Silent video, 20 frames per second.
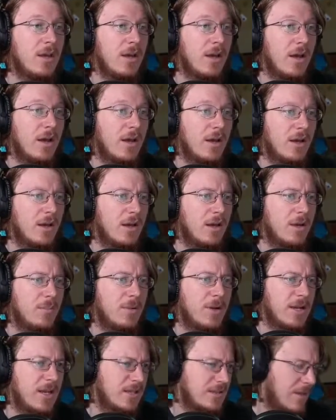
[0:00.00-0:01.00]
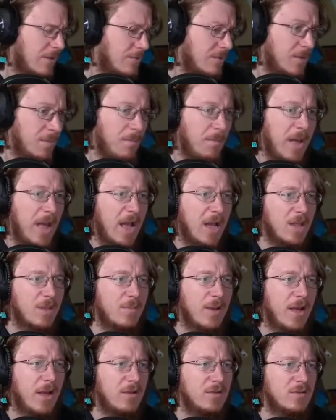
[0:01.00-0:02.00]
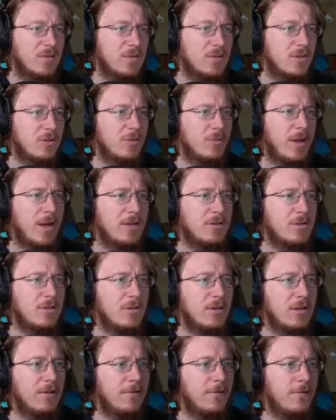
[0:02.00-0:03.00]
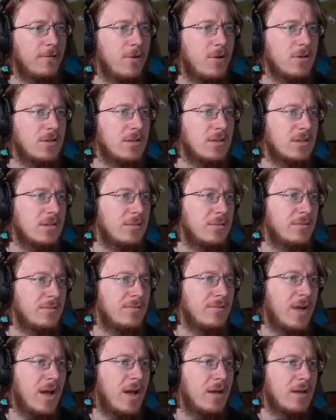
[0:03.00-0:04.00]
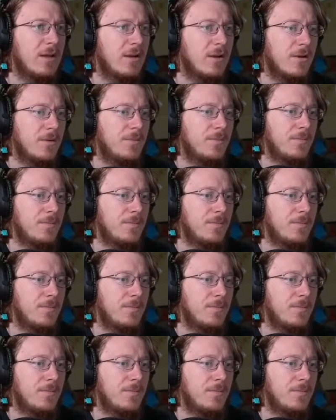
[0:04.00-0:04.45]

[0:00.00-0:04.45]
but I guess that was the back of the pack, so let's go back to the front and see what we've got here.